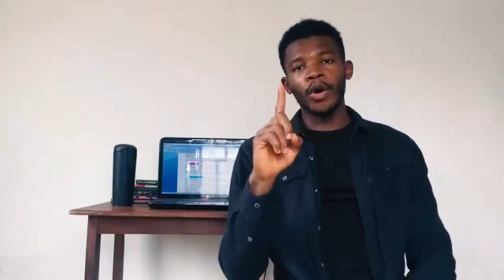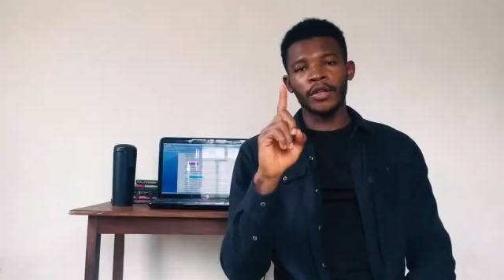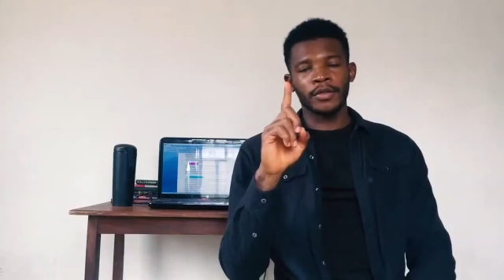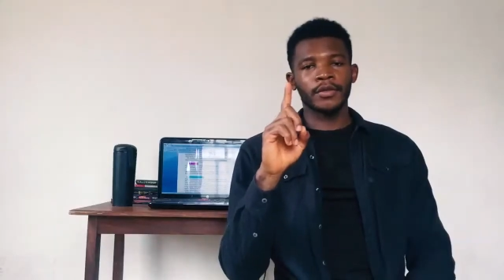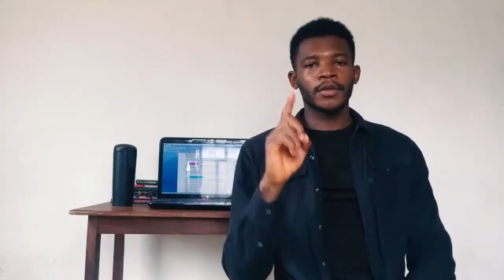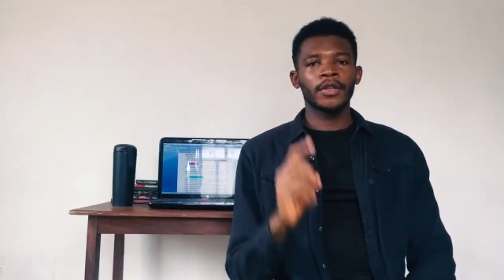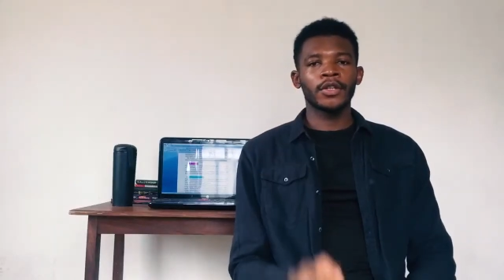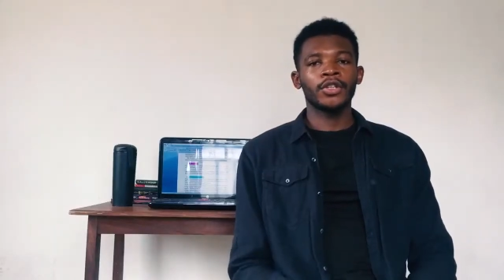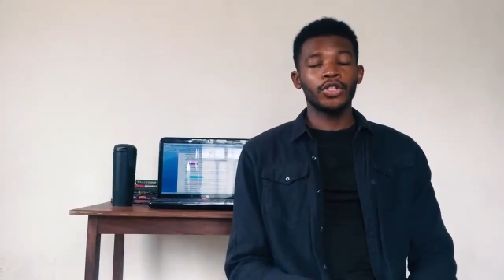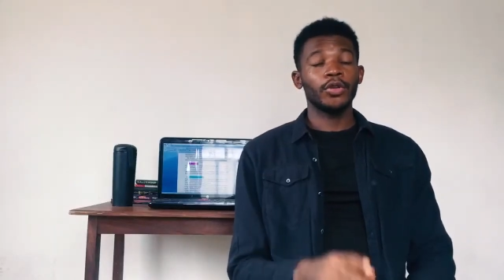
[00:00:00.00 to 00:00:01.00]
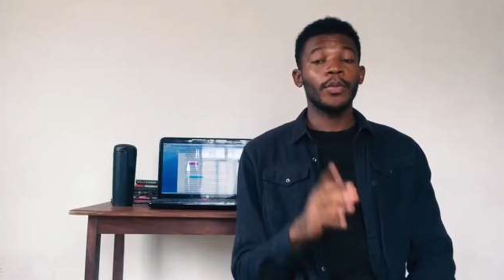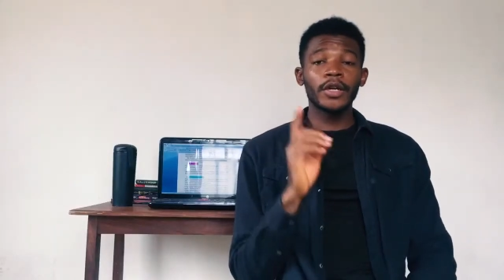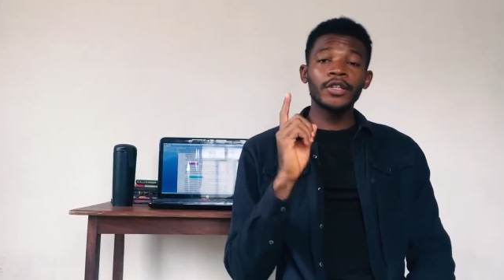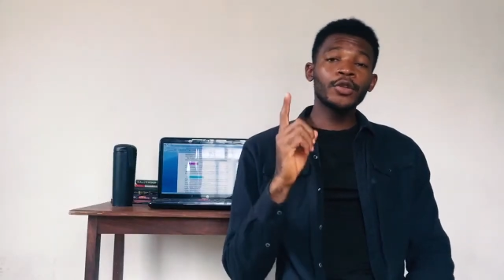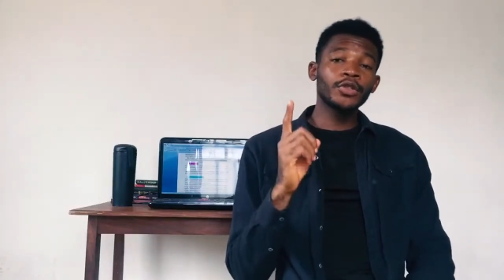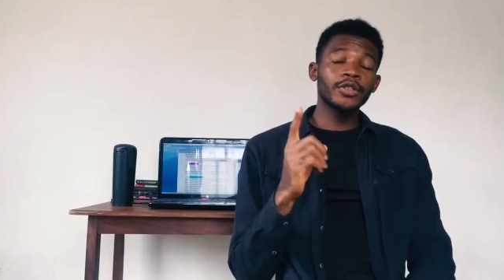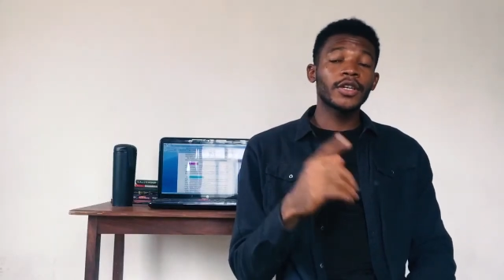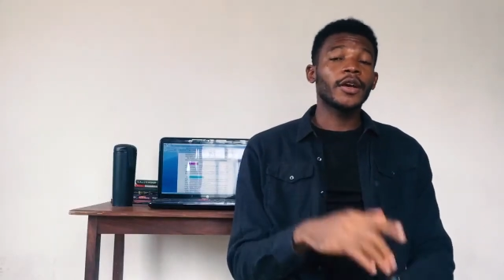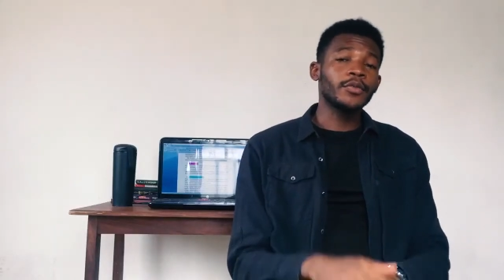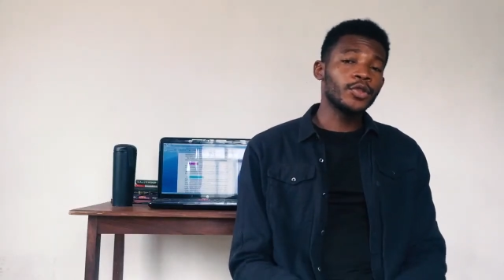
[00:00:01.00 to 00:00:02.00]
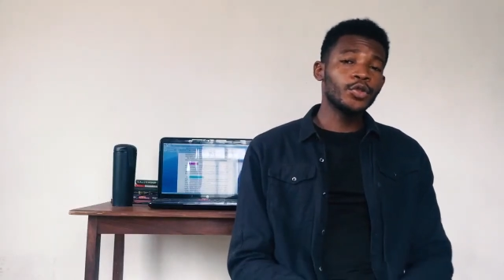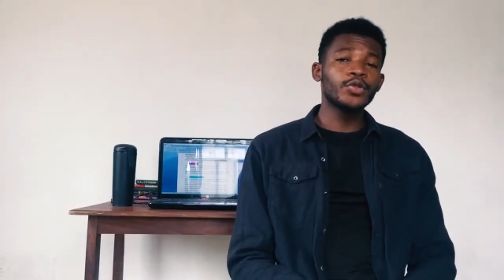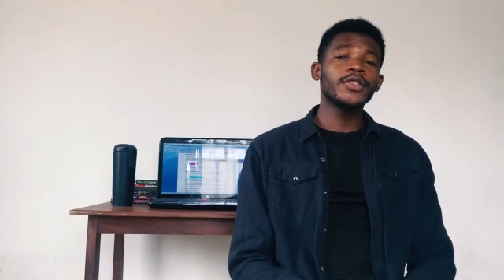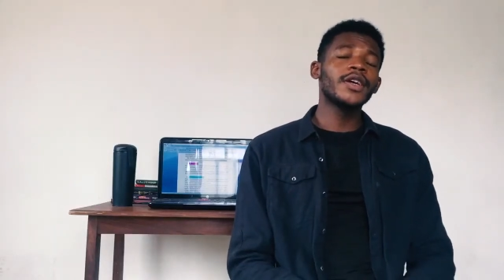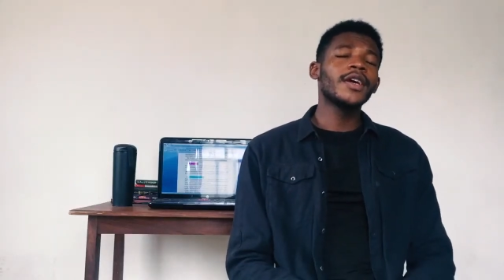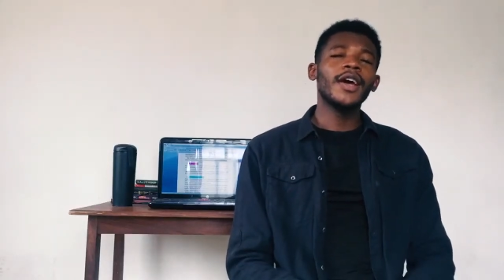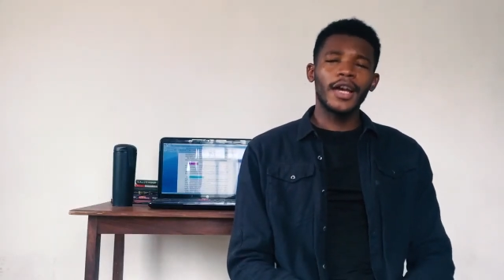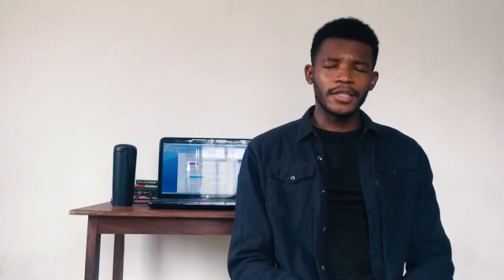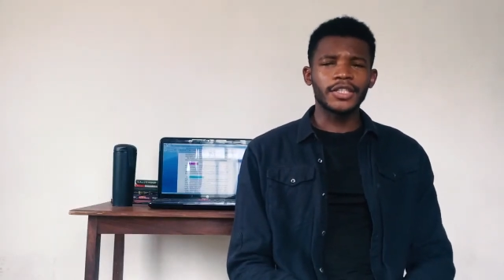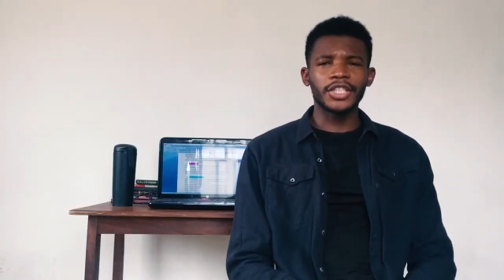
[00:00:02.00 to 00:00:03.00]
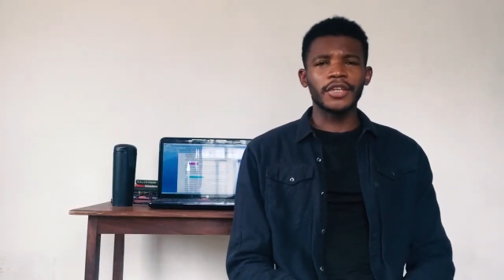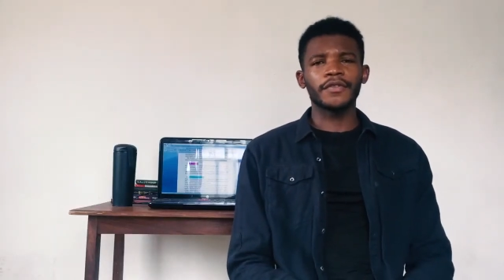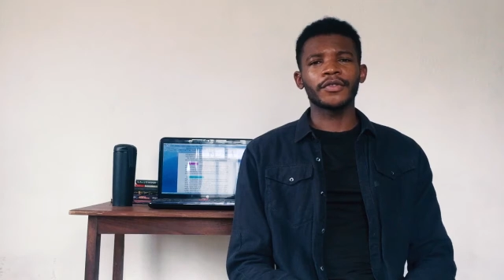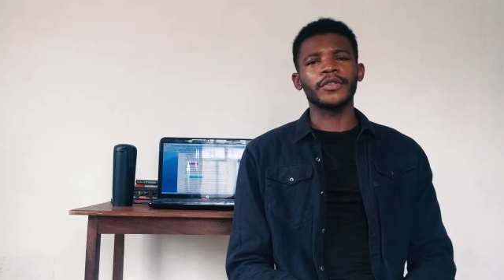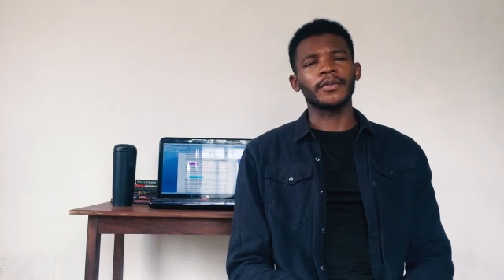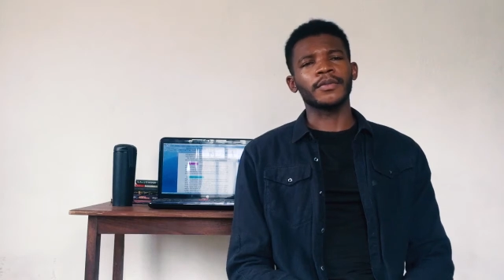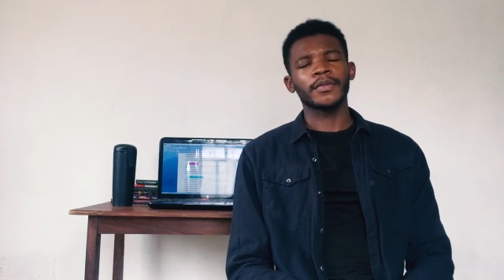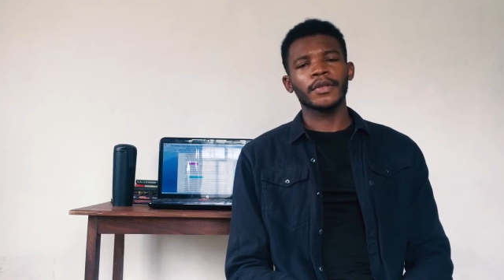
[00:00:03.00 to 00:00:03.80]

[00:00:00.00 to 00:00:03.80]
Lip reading: 1. Your body lotion can be used as a shave cream.